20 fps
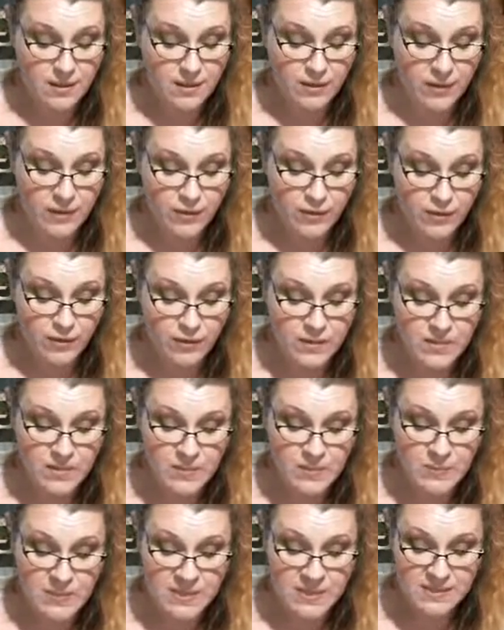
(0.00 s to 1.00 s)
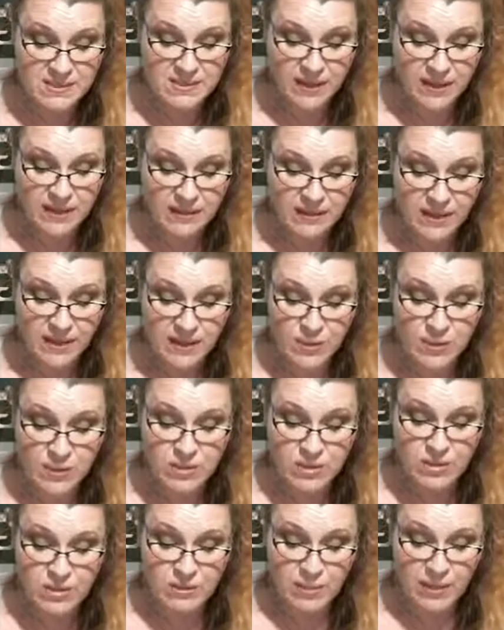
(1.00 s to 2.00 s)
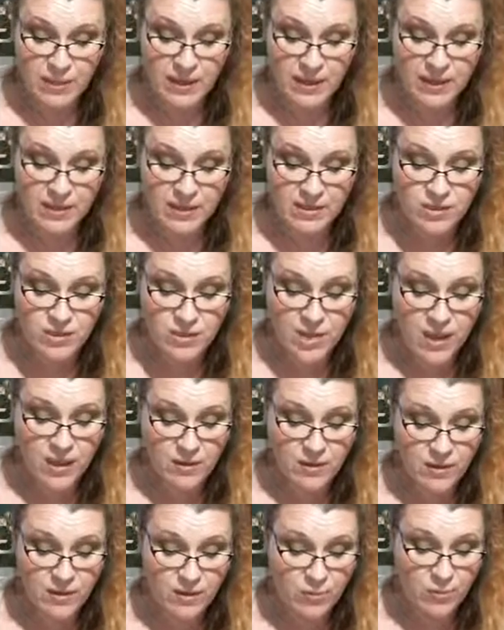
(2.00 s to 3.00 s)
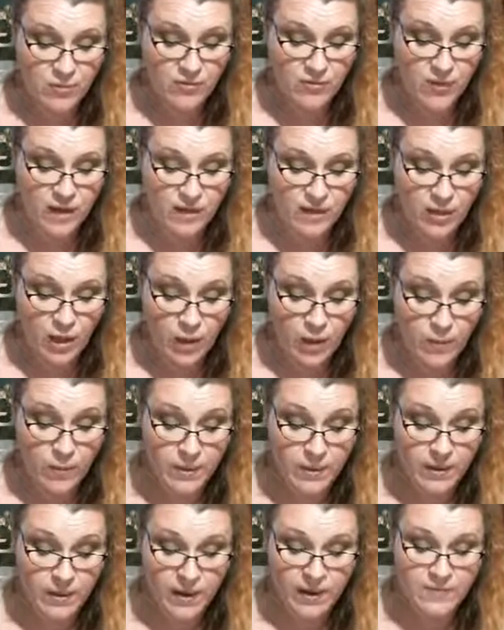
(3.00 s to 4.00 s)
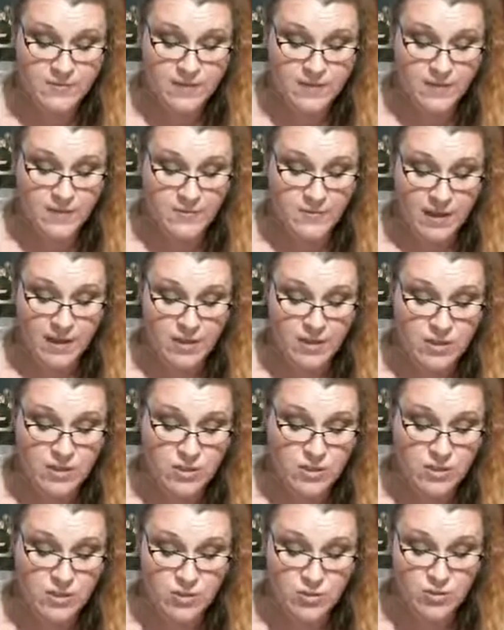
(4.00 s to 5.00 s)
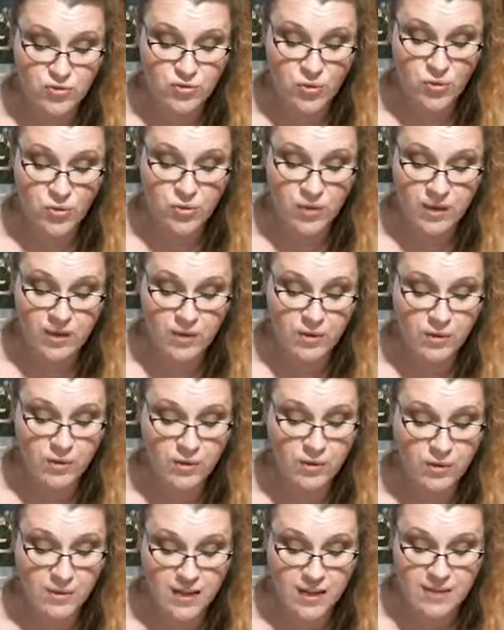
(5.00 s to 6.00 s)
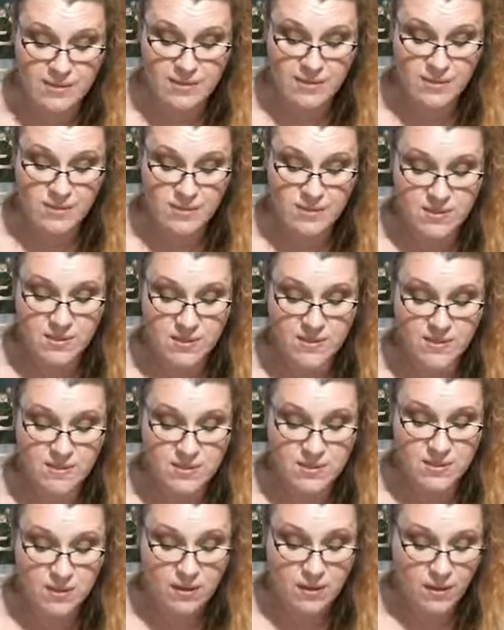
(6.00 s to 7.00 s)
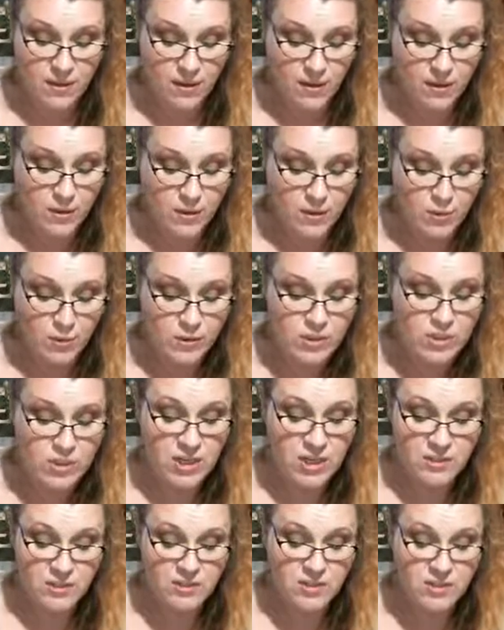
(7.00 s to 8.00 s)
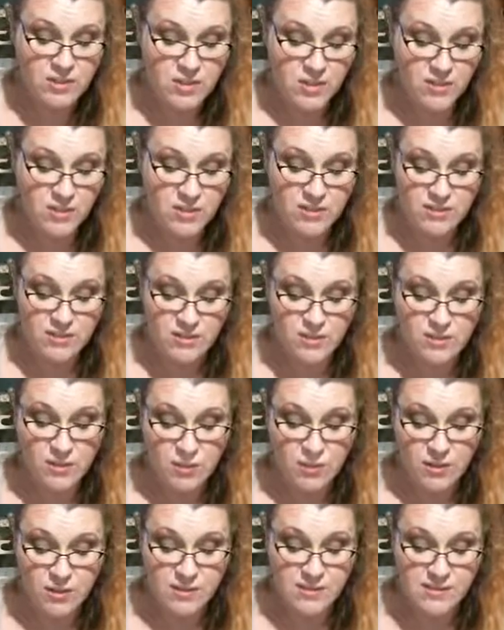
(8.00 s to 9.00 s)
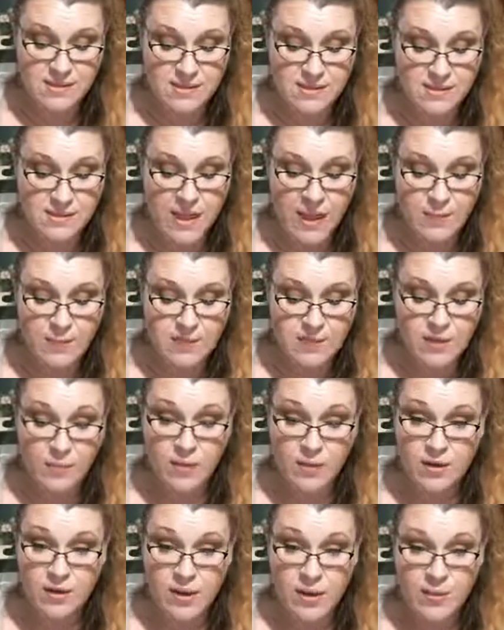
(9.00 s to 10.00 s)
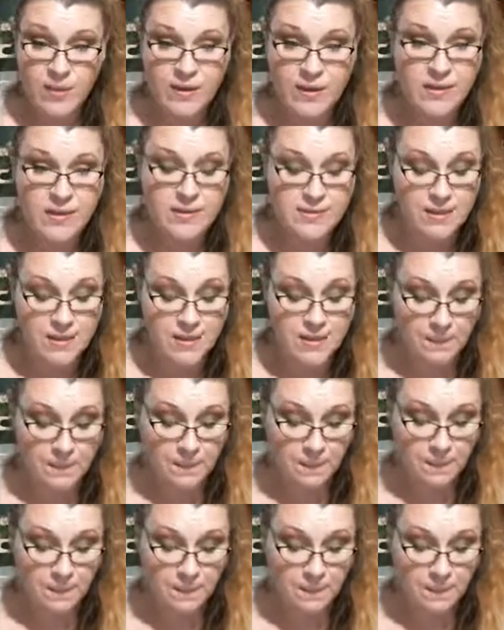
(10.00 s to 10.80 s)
Like learning to speak a second language, beginning in childhood provided Cohen a hefty advantage to controlling and utilizing those gifts. With Chance starting in his 30s, adapting would not be easy.